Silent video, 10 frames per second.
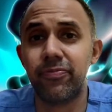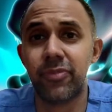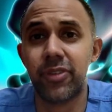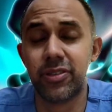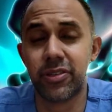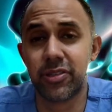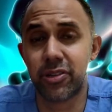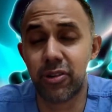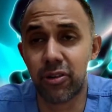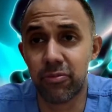There's a
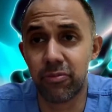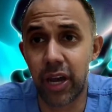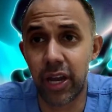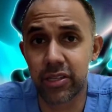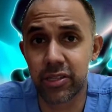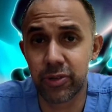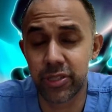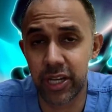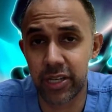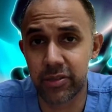strong bias
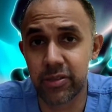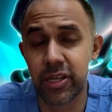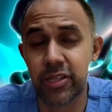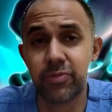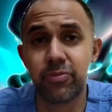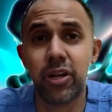for exercise,